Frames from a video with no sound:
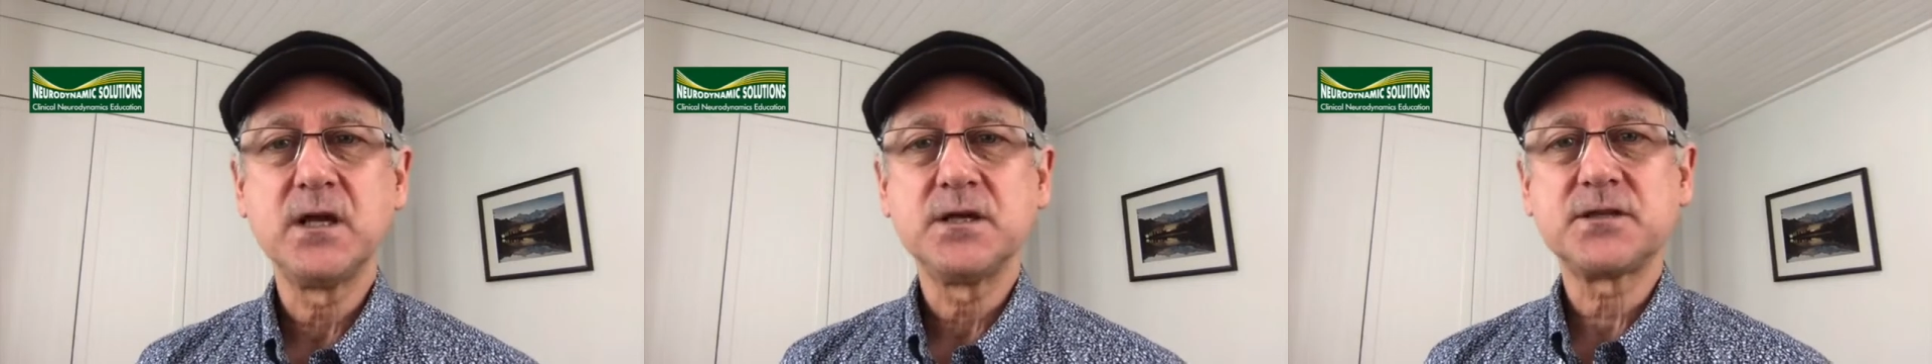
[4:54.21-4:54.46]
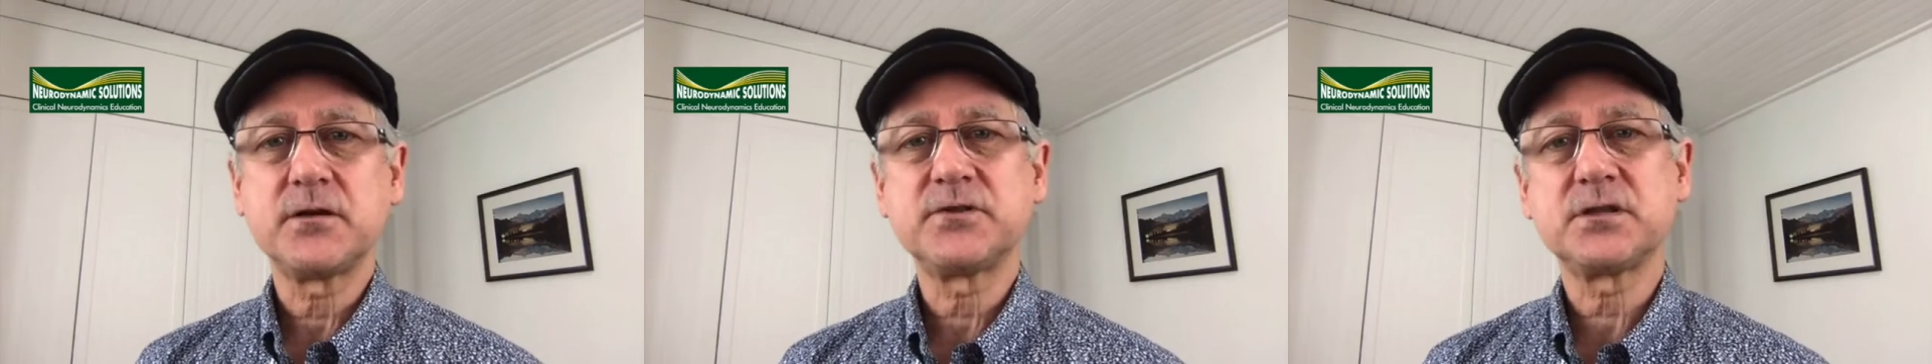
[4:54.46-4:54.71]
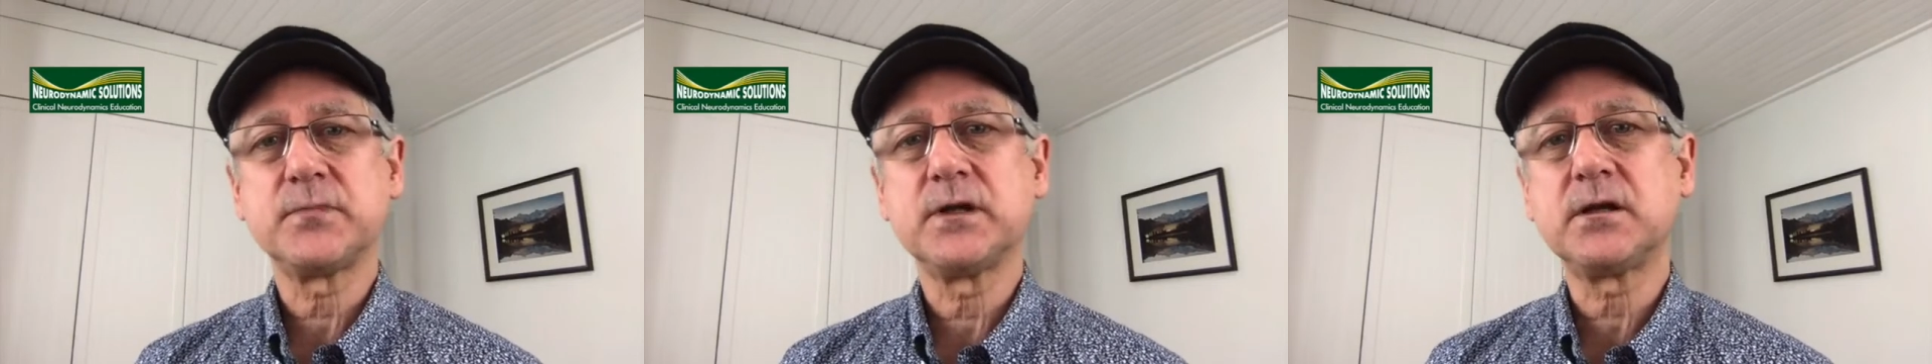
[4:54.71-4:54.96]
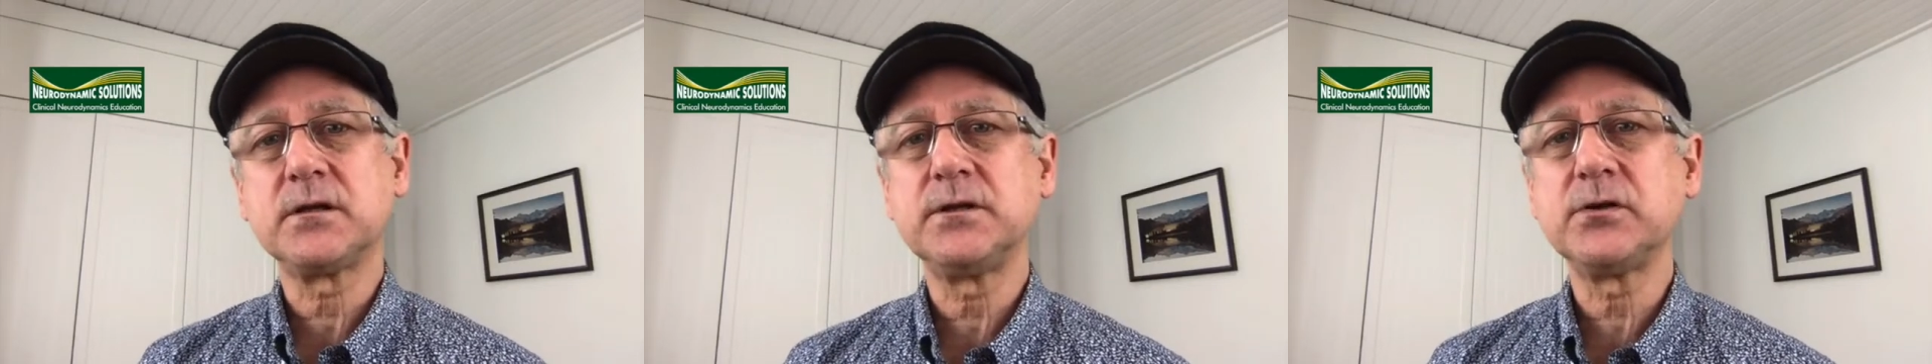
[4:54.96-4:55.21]
So to me,
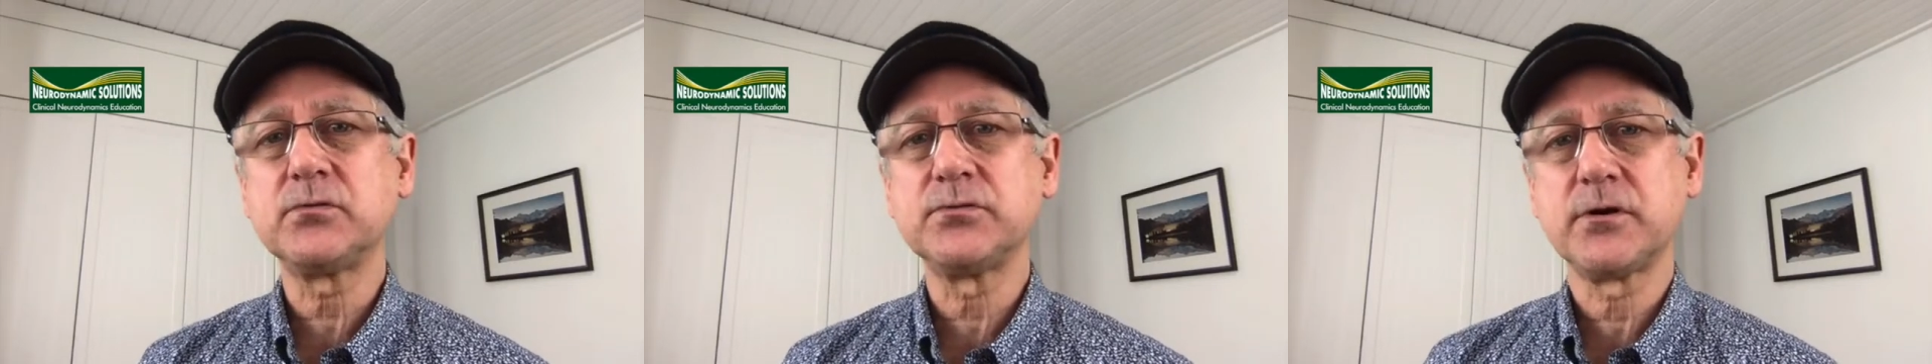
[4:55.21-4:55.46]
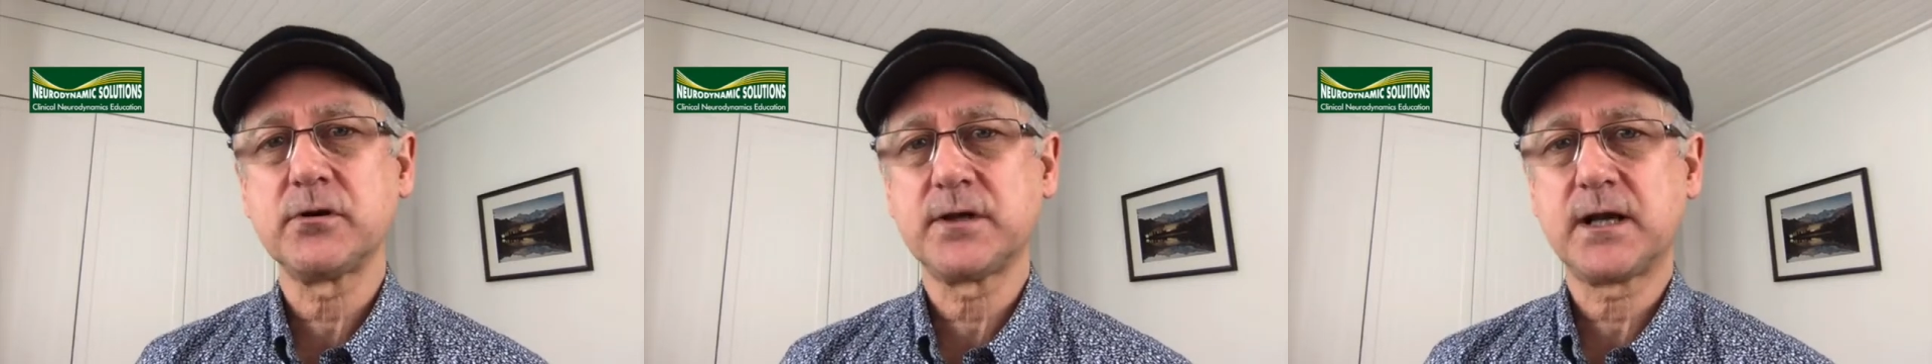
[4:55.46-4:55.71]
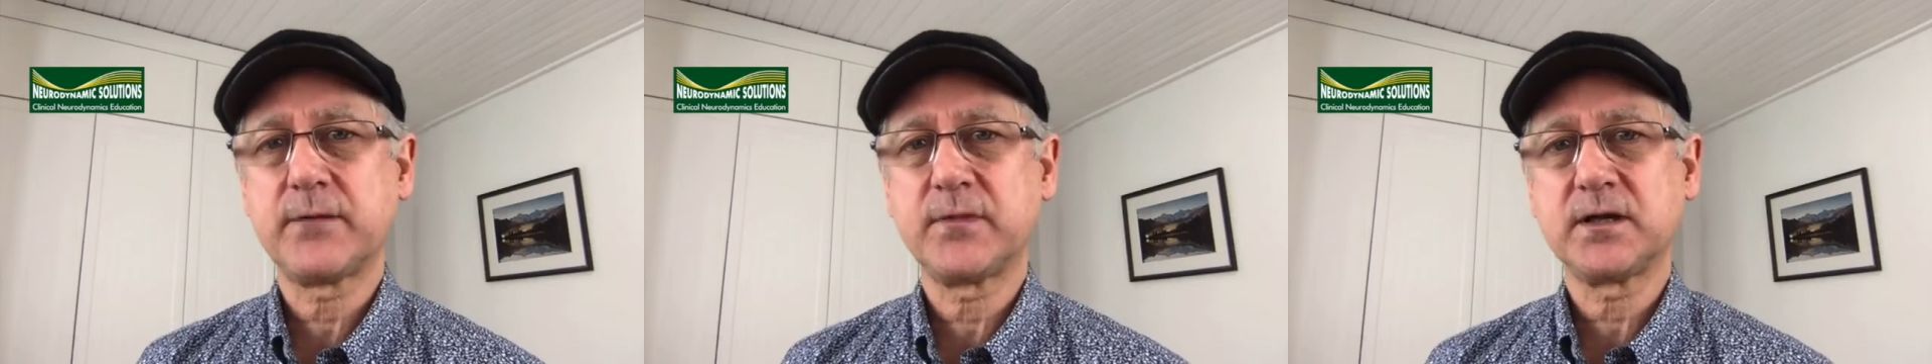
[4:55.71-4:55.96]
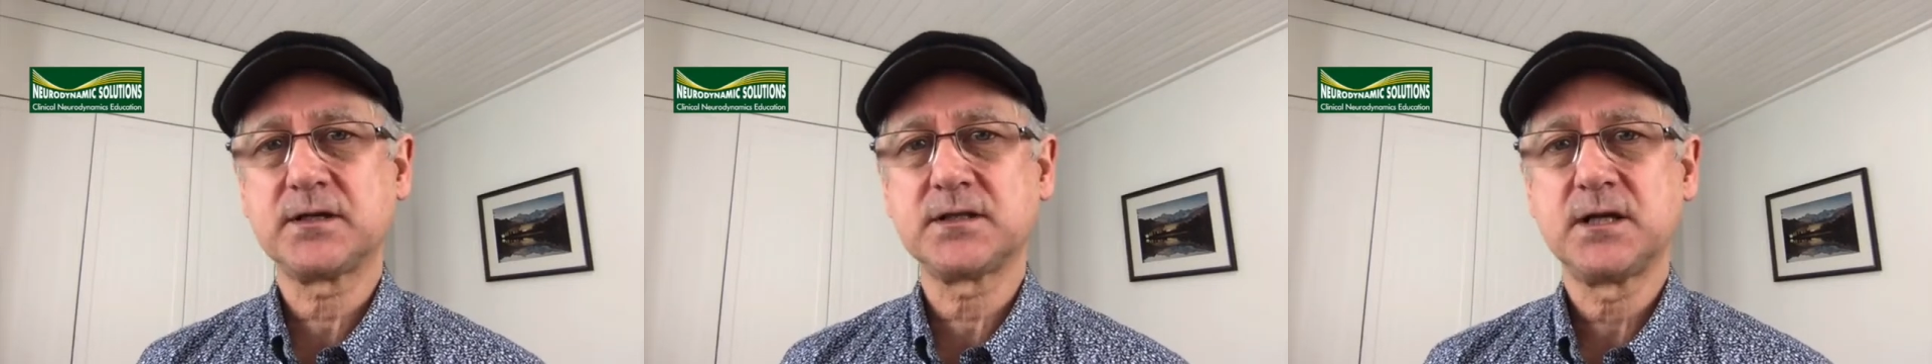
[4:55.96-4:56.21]
clinical neurodynamics